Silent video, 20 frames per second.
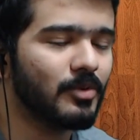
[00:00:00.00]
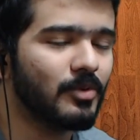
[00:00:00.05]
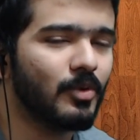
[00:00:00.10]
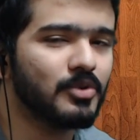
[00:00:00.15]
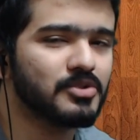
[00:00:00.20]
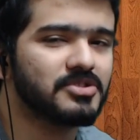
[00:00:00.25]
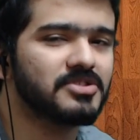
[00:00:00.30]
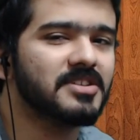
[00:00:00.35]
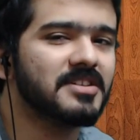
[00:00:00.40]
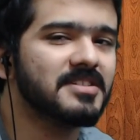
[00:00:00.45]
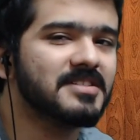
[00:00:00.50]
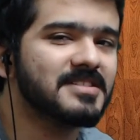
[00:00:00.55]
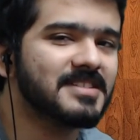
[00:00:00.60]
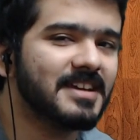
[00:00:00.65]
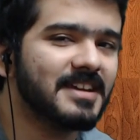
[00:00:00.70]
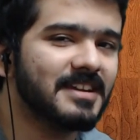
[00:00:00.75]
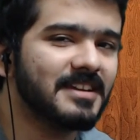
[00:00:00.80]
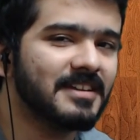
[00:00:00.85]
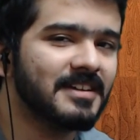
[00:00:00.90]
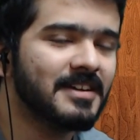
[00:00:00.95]
oceans
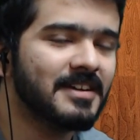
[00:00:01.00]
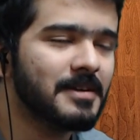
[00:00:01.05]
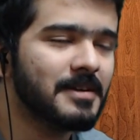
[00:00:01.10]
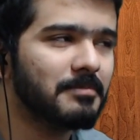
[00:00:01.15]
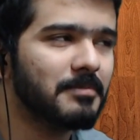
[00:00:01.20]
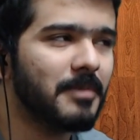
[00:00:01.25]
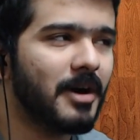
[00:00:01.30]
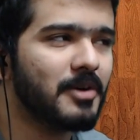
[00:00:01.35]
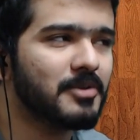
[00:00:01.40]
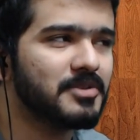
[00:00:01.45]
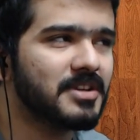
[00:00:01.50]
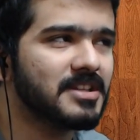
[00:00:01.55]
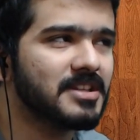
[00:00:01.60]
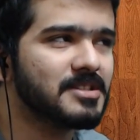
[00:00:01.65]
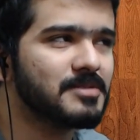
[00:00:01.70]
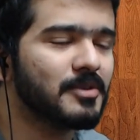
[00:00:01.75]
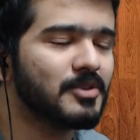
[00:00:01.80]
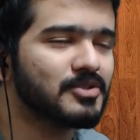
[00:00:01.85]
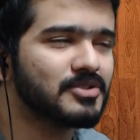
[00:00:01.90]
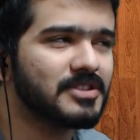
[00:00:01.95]
and mountains,
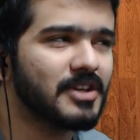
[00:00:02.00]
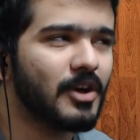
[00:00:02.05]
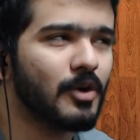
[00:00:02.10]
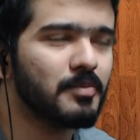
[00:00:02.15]
because that